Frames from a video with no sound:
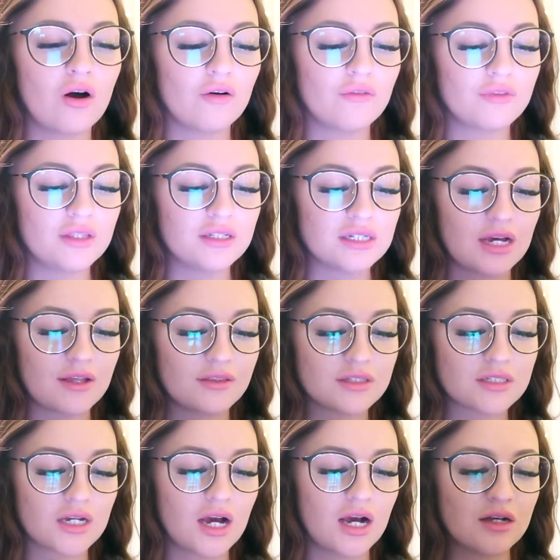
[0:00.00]
of the
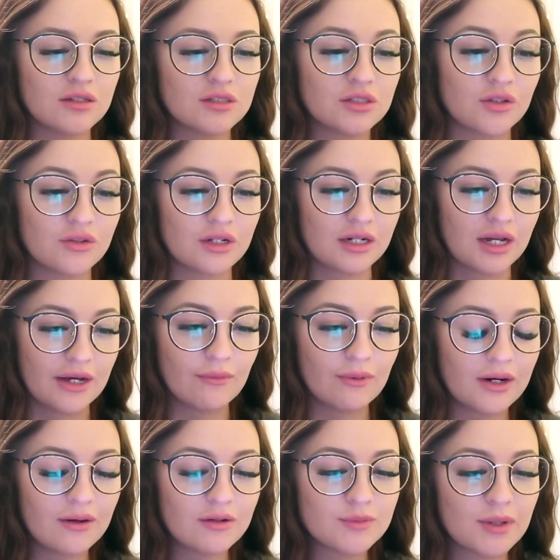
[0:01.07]
Deathless Girls the other night
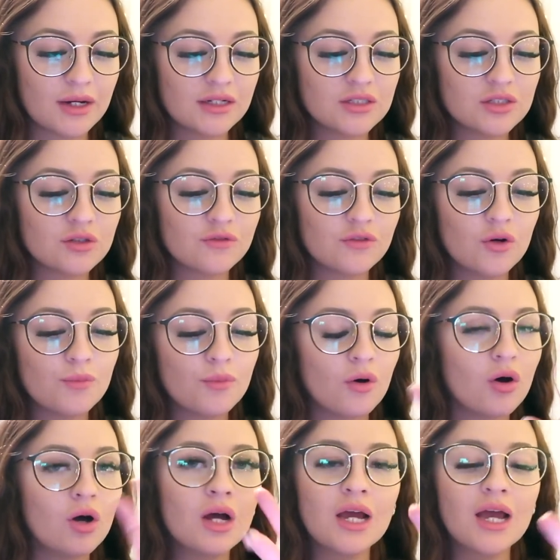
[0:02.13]
when I was packing stuff up,
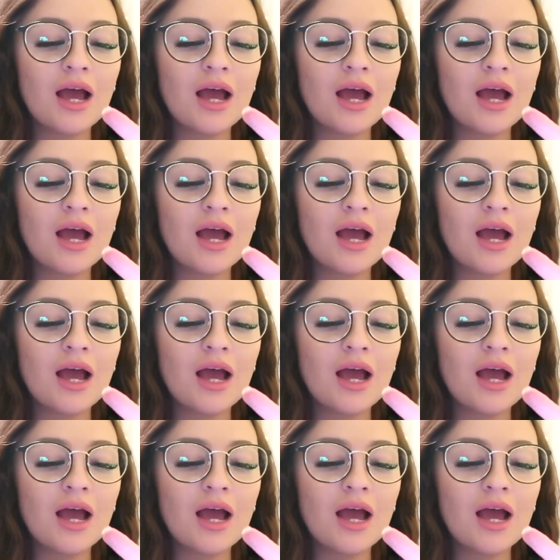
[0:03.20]
but